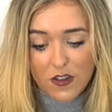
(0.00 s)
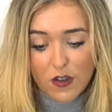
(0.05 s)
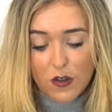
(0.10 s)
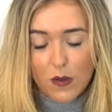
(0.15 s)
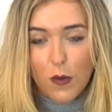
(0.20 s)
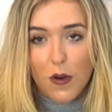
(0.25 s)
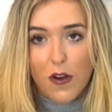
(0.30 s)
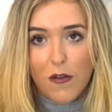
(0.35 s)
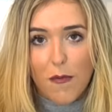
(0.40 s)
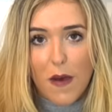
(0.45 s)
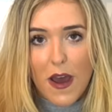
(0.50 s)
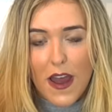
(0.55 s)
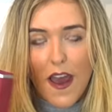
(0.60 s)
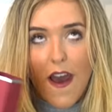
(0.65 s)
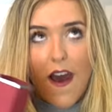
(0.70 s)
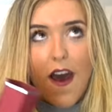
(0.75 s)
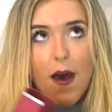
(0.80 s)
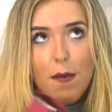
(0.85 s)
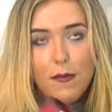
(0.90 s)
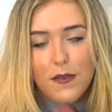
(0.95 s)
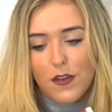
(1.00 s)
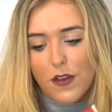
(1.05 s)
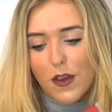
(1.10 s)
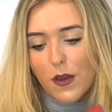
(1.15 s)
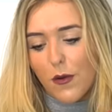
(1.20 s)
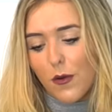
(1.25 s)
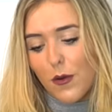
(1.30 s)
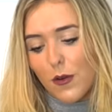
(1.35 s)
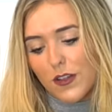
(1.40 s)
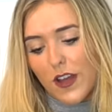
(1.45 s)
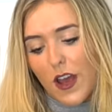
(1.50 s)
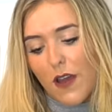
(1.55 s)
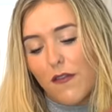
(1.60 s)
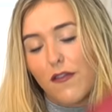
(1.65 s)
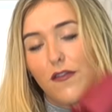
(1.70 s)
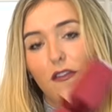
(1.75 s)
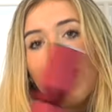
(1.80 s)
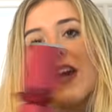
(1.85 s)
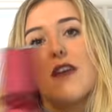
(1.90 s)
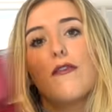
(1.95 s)
It's just one of my absolute all-time
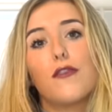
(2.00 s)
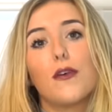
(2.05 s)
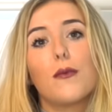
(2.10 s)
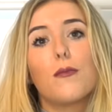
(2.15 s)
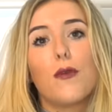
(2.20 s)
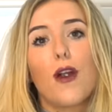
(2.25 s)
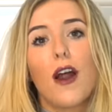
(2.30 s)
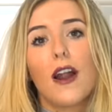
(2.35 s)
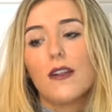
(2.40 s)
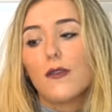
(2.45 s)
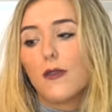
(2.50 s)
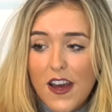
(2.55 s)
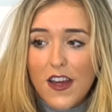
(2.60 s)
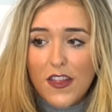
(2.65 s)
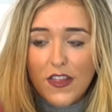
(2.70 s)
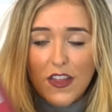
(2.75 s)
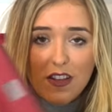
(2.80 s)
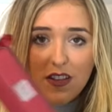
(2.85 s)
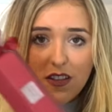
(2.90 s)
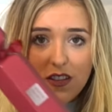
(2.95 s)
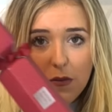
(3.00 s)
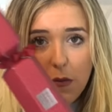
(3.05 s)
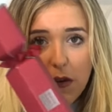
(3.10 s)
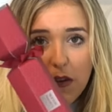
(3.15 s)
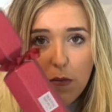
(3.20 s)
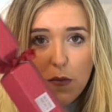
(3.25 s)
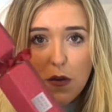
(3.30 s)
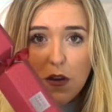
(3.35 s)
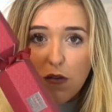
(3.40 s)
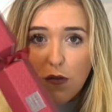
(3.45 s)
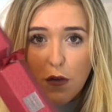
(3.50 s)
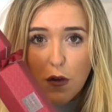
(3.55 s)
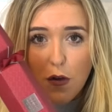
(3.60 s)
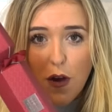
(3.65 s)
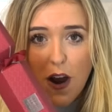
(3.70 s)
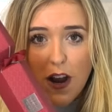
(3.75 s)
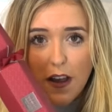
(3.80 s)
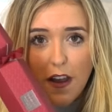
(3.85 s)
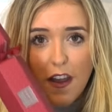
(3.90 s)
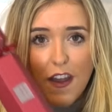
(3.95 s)
favourite brands. This is the most beautiful
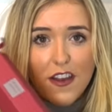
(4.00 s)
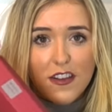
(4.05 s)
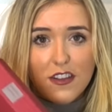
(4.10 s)
cracker.